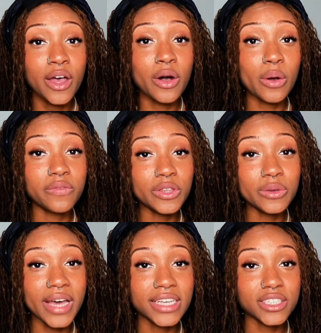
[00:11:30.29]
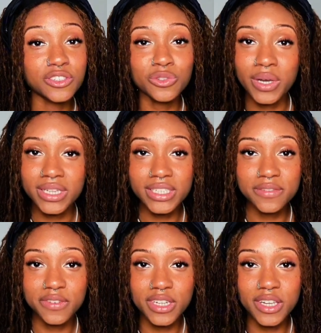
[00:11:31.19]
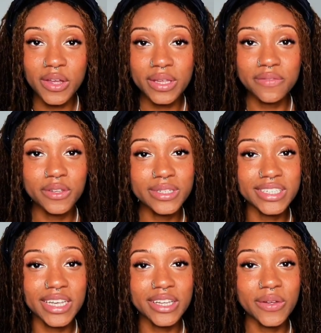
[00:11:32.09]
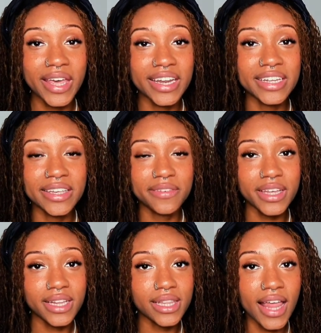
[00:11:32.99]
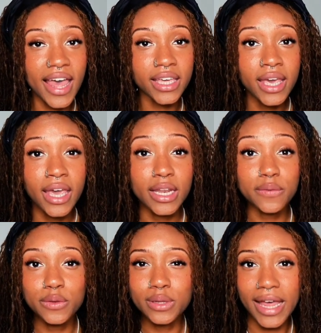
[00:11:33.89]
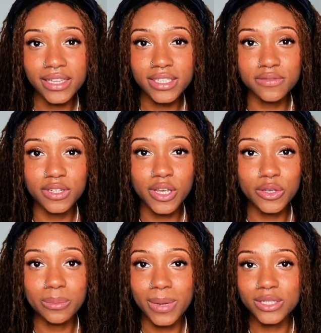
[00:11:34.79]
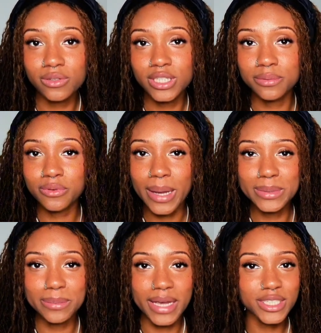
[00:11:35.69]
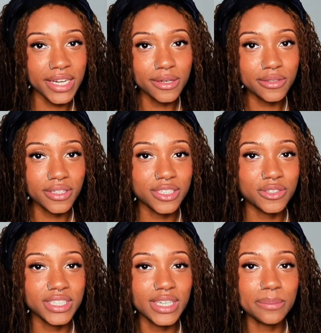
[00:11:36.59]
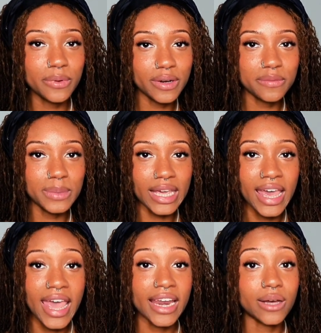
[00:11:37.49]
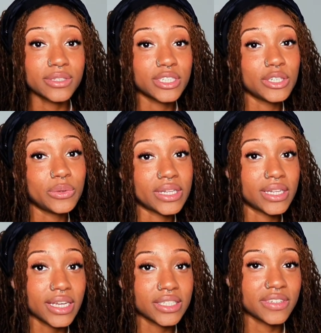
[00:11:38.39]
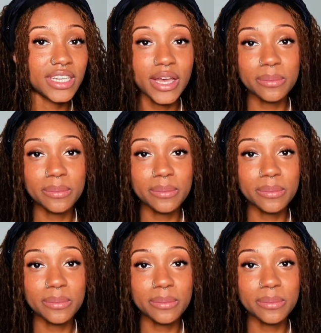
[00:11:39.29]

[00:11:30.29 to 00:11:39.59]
Hopefully you guys enjoyed this video. If you did, go ahead and give it a like. And if you like this video, you might as well subscribe to my channel so that you can see more of me. And I will see you in the next video.